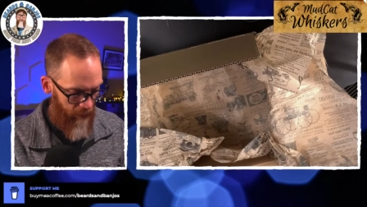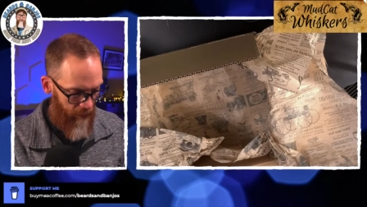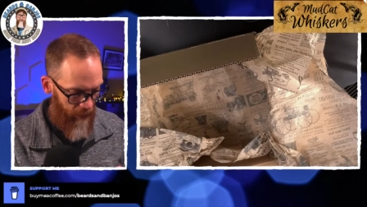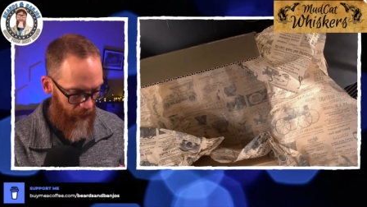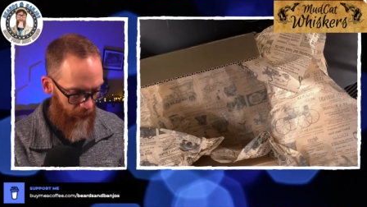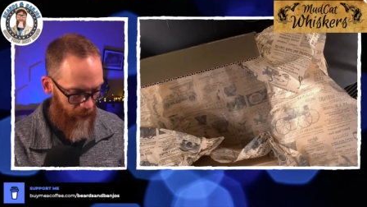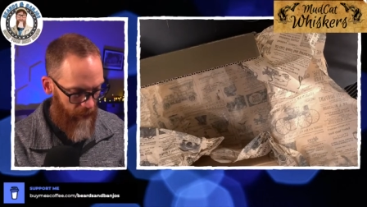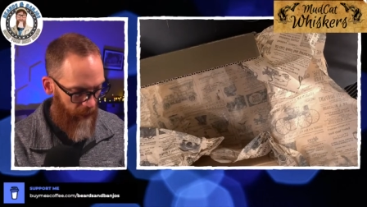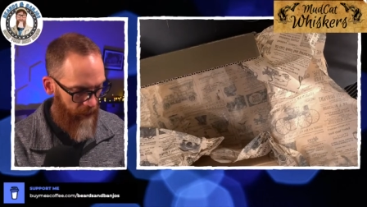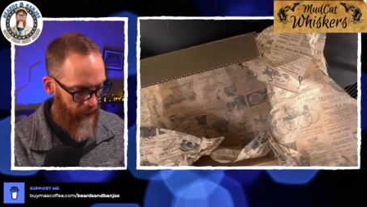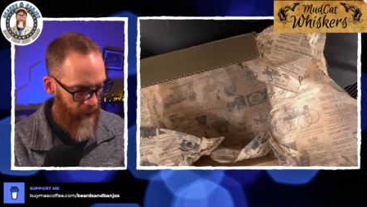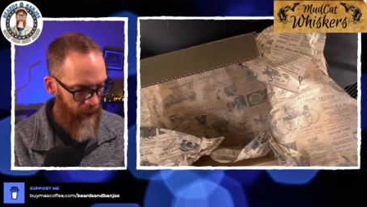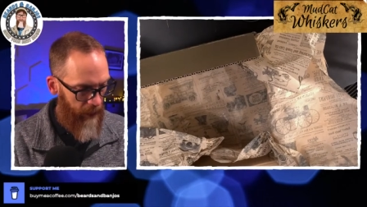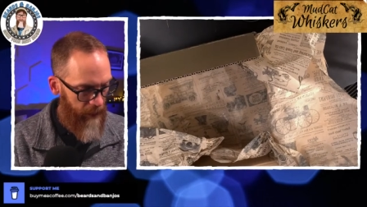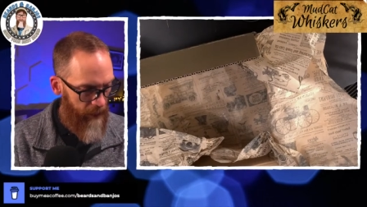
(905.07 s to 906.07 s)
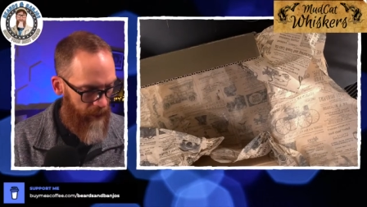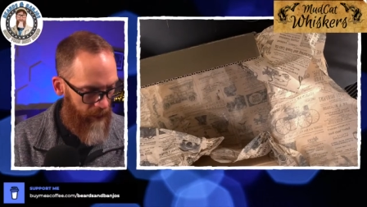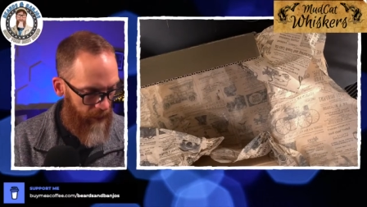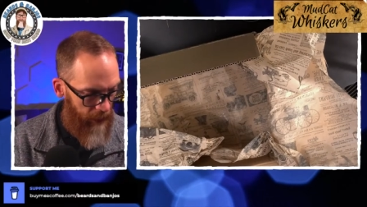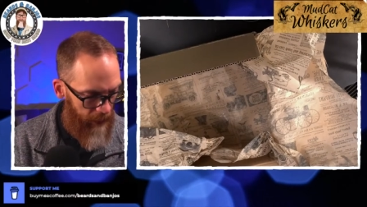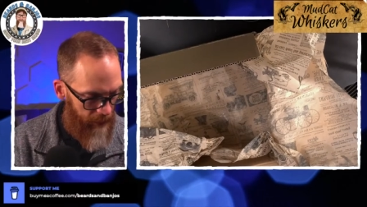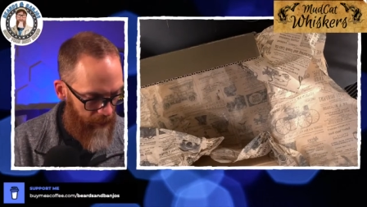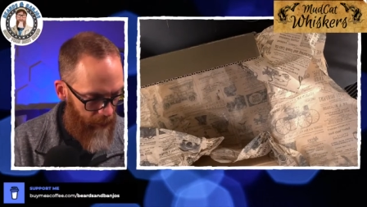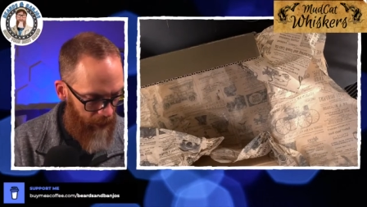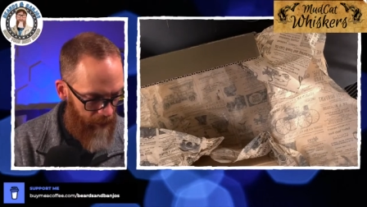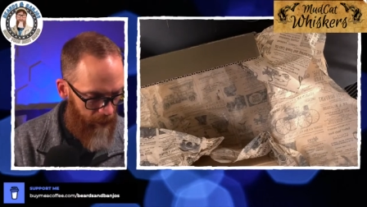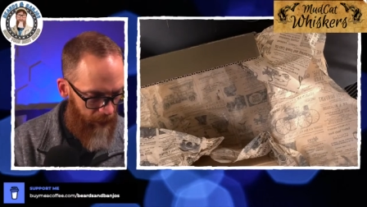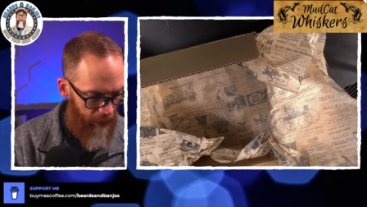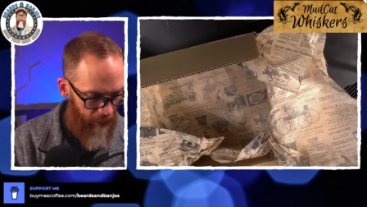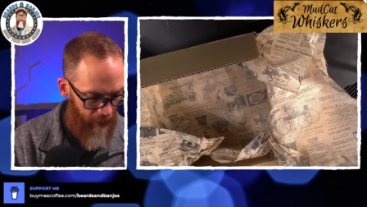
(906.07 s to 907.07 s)
Yeah, so that's a nice
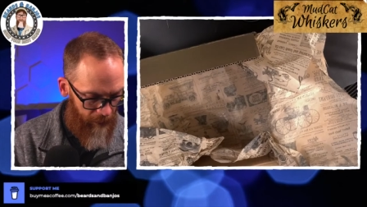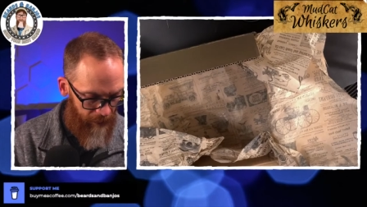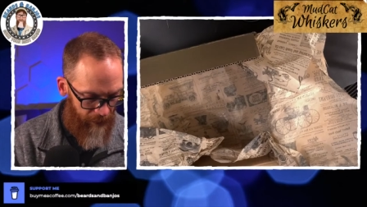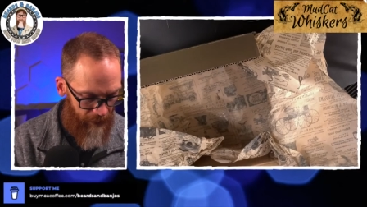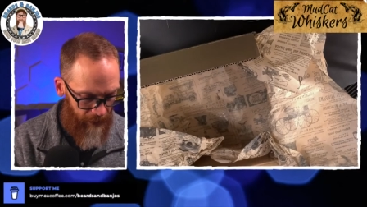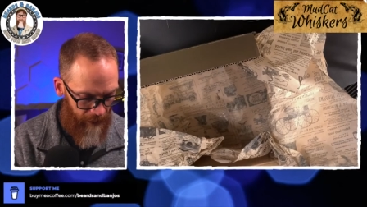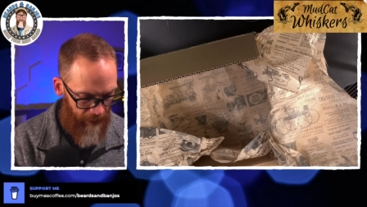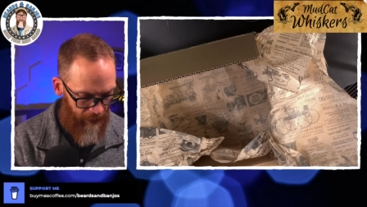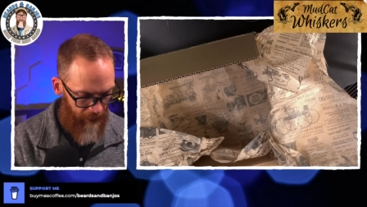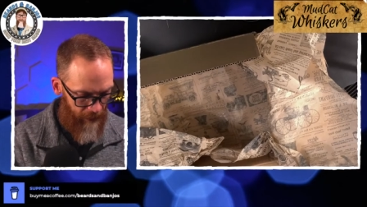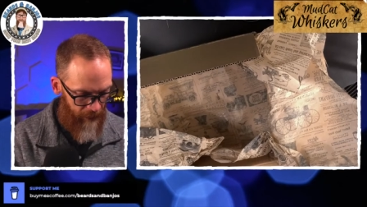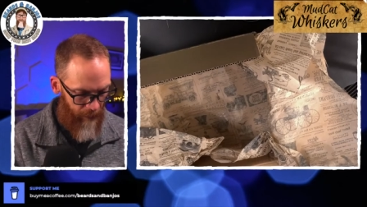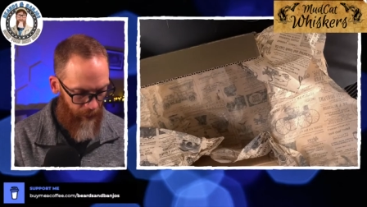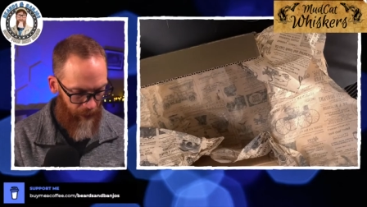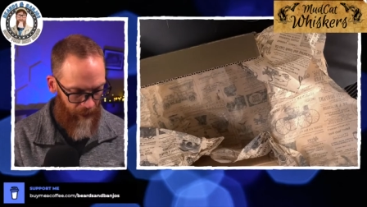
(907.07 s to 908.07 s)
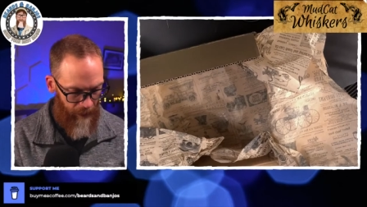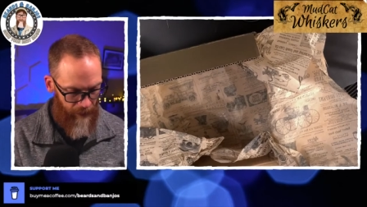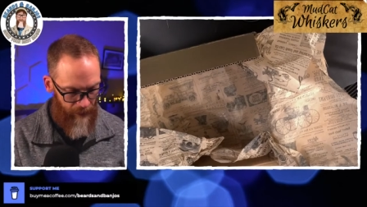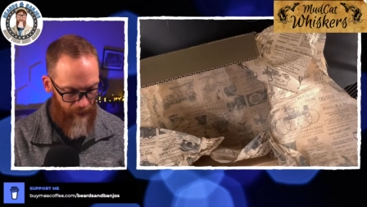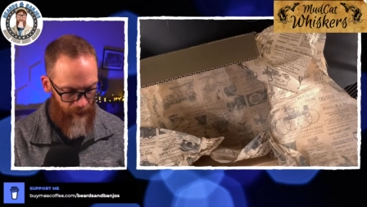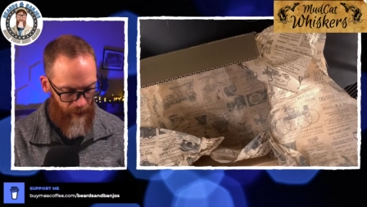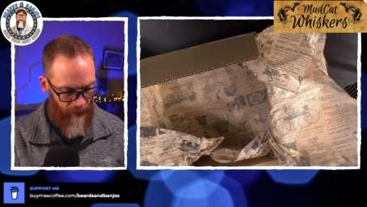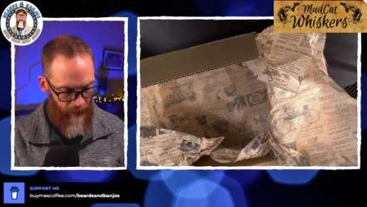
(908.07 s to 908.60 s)
butter there. It's dense, but it